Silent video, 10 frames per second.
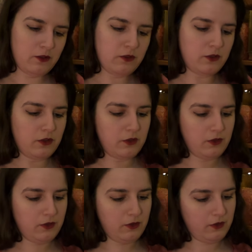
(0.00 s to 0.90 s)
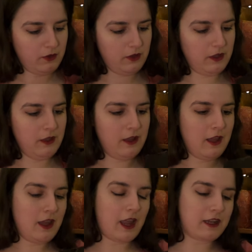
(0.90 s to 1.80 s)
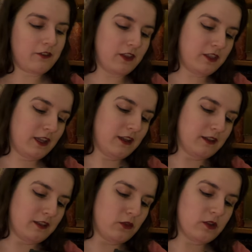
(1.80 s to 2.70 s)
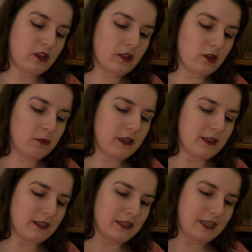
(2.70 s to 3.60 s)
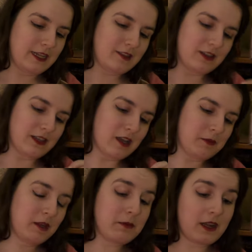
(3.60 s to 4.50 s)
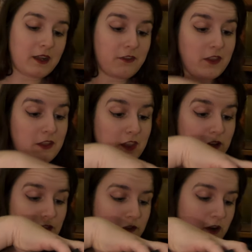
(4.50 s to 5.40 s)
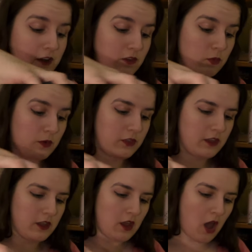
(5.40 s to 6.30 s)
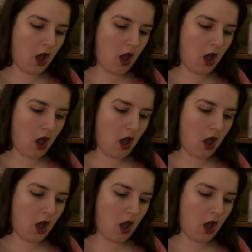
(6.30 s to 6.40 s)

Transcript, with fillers: Doo -doo -doo. I definitely think this was a little bit late in coming, but I definitely think so far it's worth it.